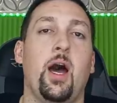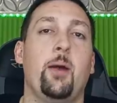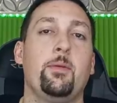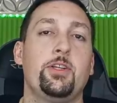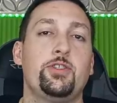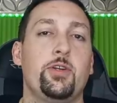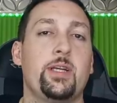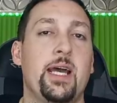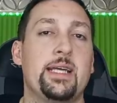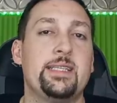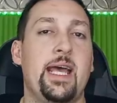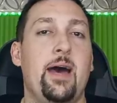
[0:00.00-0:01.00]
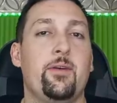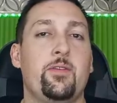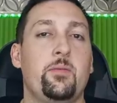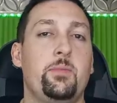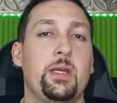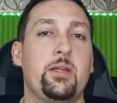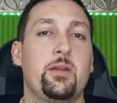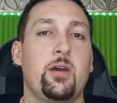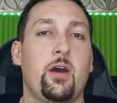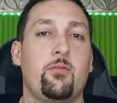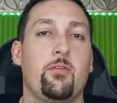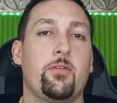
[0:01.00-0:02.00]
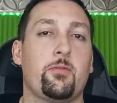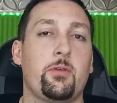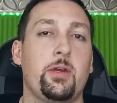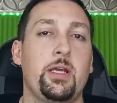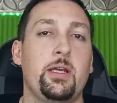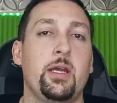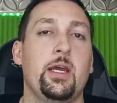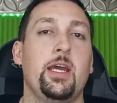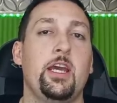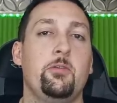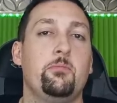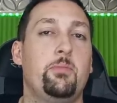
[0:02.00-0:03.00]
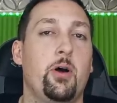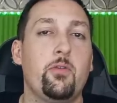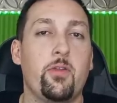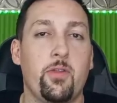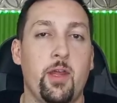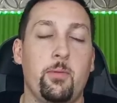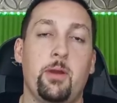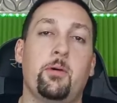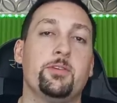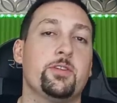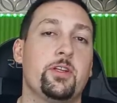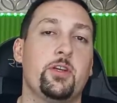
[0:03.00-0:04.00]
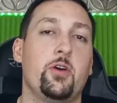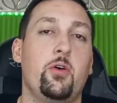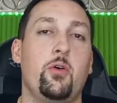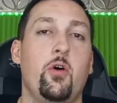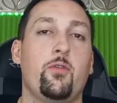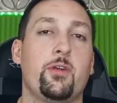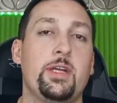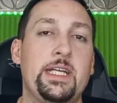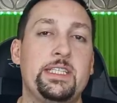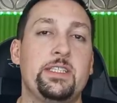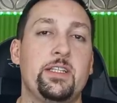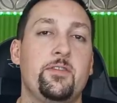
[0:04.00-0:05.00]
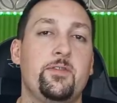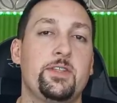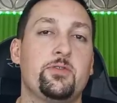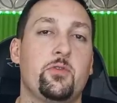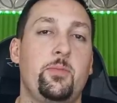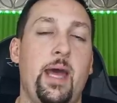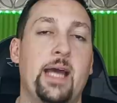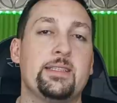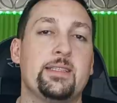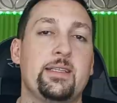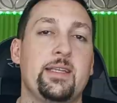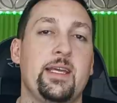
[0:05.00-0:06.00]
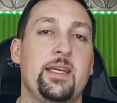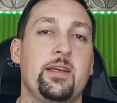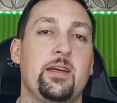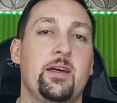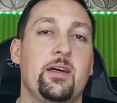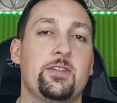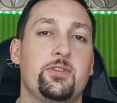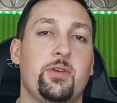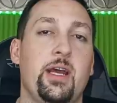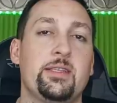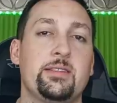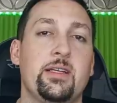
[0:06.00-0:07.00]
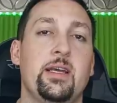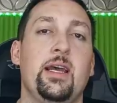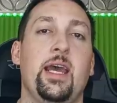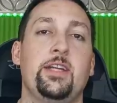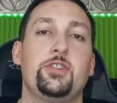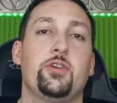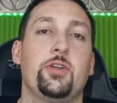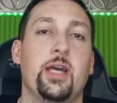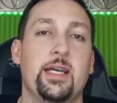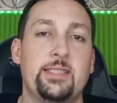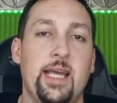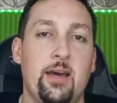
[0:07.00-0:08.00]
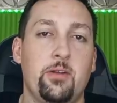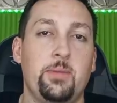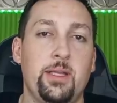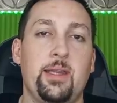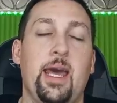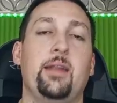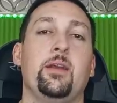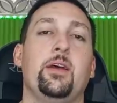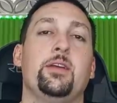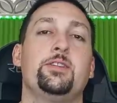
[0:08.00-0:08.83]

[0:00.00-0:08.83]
I'm going to show you guys how to beat Cover 3 in both of them. And I'm also going to go over each individual patch that they uh, addressed and show you guys how to beat that. Woo!